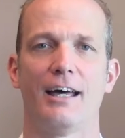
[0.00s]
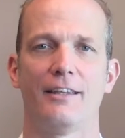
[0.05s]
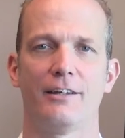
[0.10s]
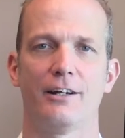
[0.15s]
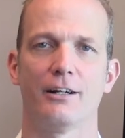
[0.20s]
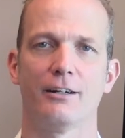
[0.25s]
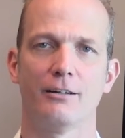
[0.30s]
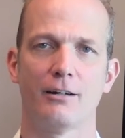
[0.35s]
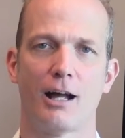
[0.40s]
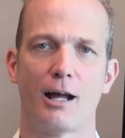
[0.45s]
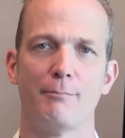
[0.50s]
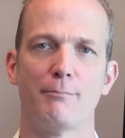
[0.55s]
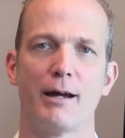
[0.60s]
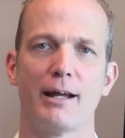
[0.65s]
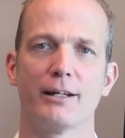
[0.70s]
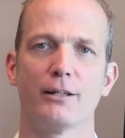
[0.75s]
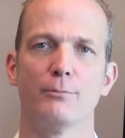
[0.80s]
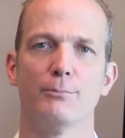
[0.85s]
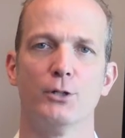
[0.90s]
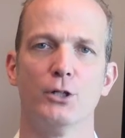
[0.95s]
Hi there, I'm
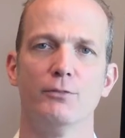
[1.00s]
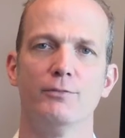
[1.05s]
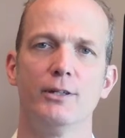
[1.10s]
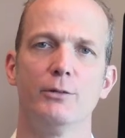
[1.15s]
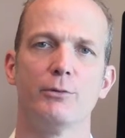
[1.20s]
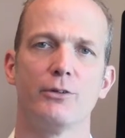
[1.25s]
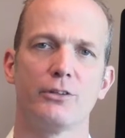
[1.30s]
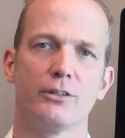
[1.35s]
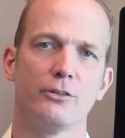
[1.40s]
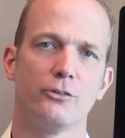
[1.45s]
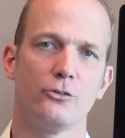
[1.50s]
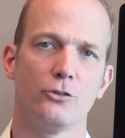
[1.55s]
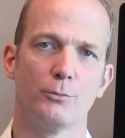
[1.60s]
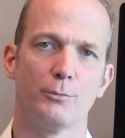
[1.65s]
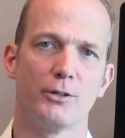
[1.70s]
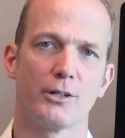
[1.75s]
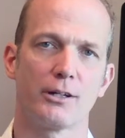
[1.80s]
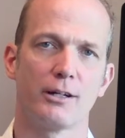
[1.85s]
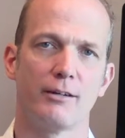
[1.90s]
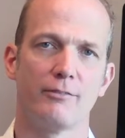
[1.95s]
Michael Bovee with
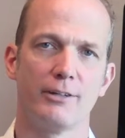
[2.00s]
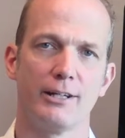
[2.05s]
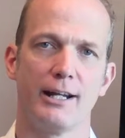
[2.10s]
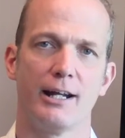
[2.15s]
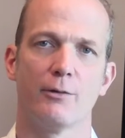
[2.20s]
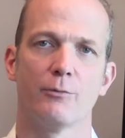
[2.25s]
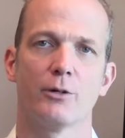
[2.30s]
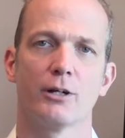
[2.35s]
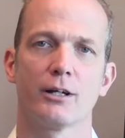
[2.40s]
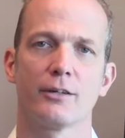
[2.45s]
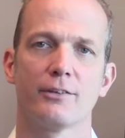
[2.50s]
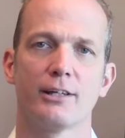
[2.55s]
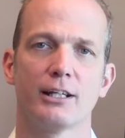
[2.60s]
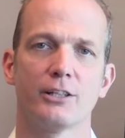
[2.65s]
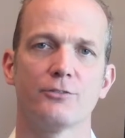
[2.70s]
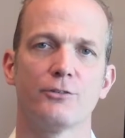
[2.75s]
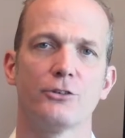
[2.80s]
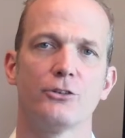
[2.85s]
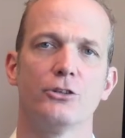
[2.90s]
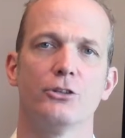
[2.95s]
Consumer Recovery Network.
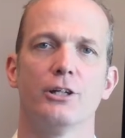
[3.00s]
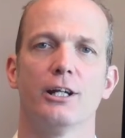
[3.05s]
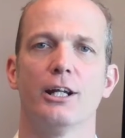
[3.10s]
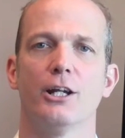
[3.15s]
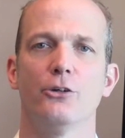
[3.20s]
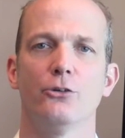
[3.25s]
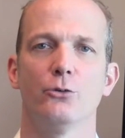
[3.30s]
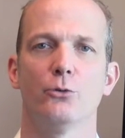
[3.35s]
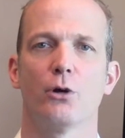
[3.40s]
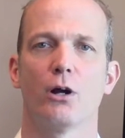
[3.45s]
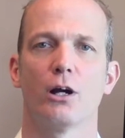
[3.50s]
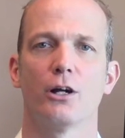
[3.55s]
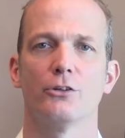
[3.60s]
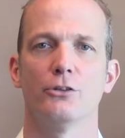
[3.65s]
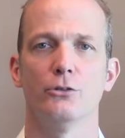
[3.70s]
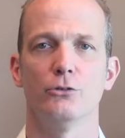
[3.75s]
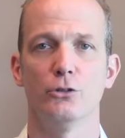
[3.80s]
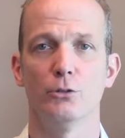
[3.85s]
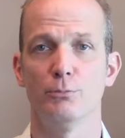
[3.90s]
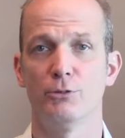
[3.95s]
Thanks for tuning in to our
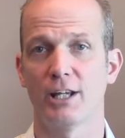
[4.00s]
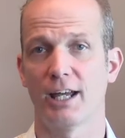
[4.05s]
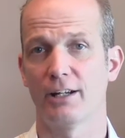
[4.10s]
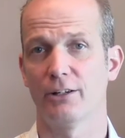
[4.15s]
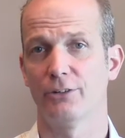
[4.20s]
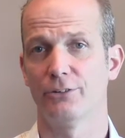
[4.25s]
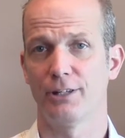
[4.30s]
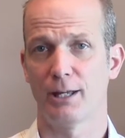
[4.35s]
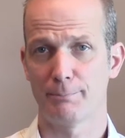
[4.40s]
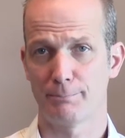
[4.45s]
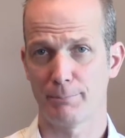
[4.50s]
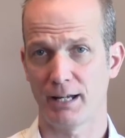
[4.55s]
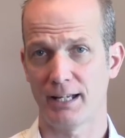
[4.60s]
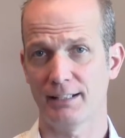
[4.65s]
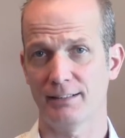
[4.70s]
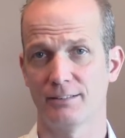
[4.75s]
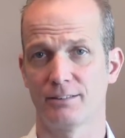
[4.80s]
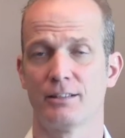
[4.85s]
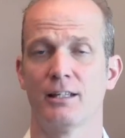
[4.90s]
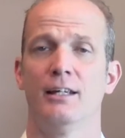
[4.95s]
YouTube channel,
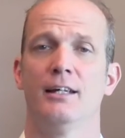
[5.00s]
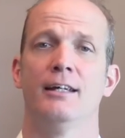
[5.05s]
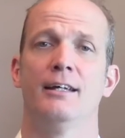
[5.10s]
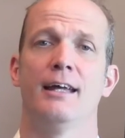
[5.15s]
DebtBytes.